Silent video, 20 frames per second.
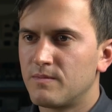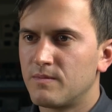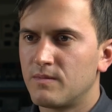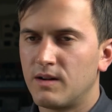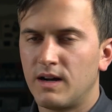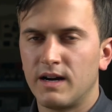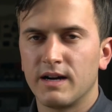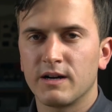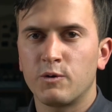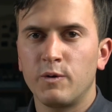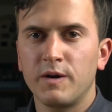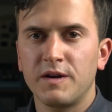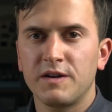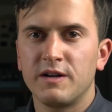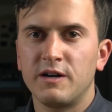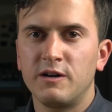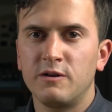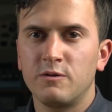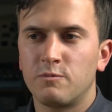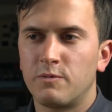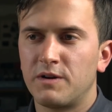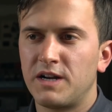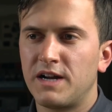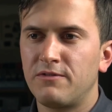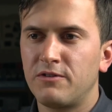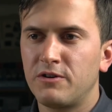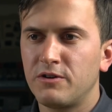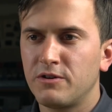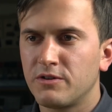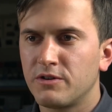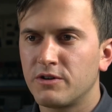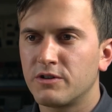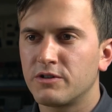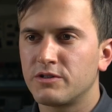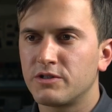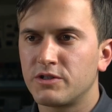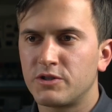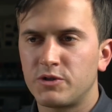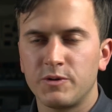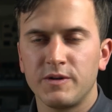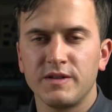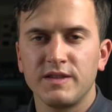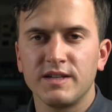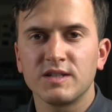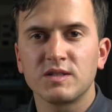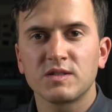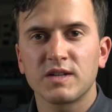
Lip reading: A quick note, whenever you're doing these